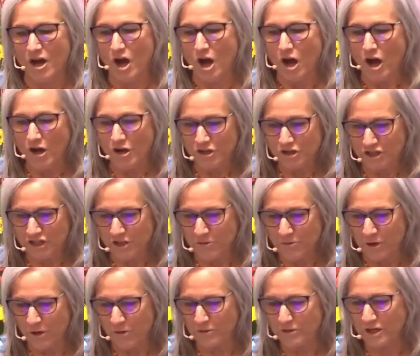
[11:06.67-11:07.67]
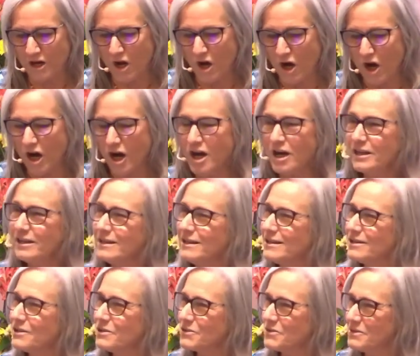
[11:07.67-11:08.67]
She wrote, "Awe
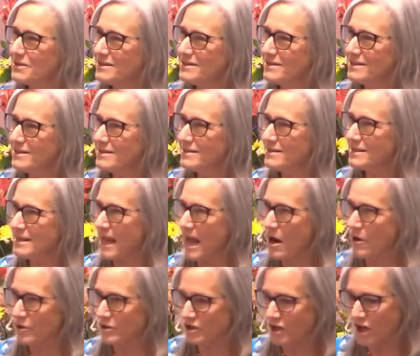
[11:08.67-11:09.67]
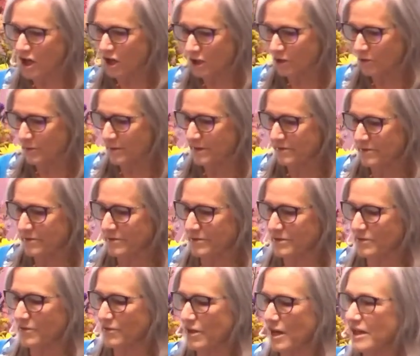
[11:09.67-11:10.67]
increases our tolerance
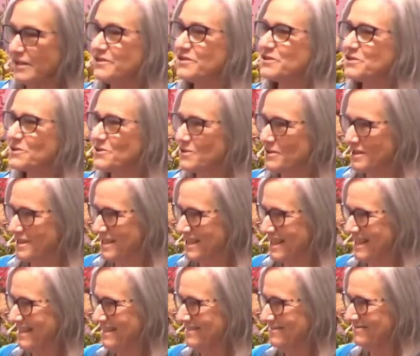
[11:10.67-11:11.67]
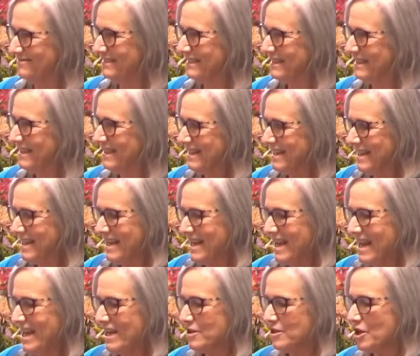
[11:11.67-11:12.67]
for uncertainty
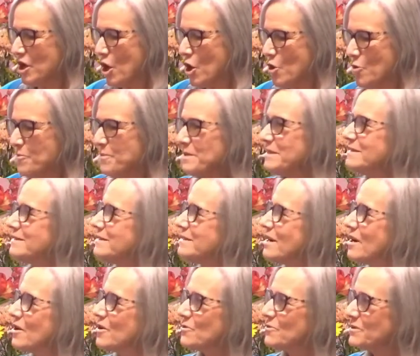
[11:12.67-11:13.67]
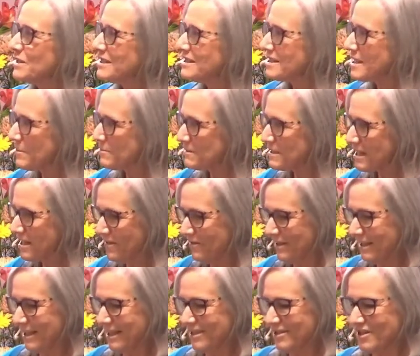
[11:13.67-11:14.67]
and opens our
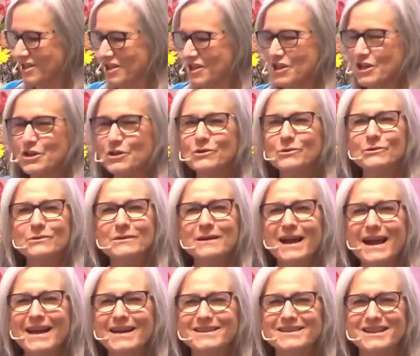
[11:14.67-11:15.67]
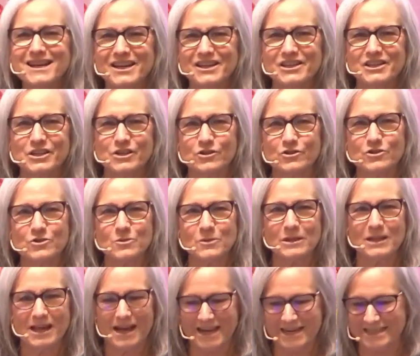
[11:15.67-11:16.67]
receptivity to new and unusual
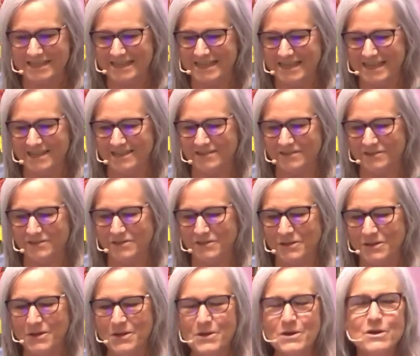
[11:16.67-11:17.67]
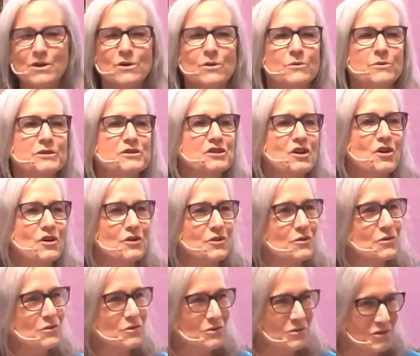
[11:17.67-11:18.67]
ideas which are
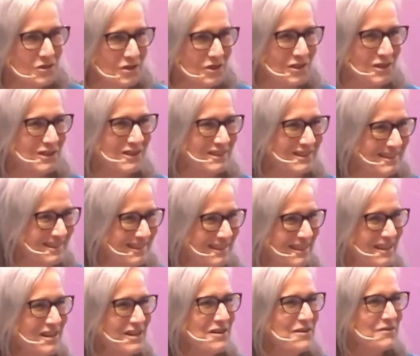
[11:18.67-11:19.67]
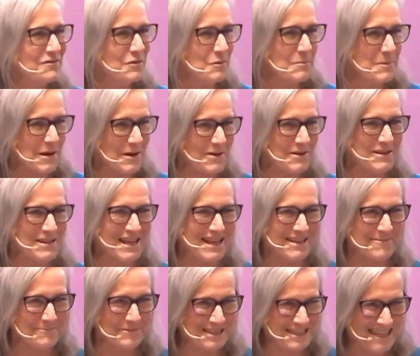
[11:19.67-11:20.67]
crucial for
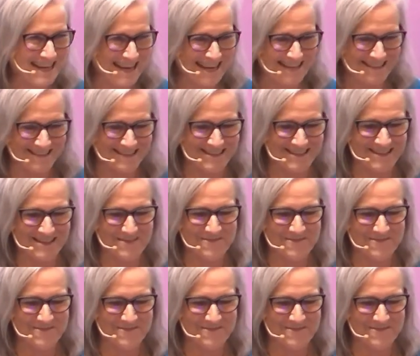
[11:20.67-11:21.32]
paradigm change."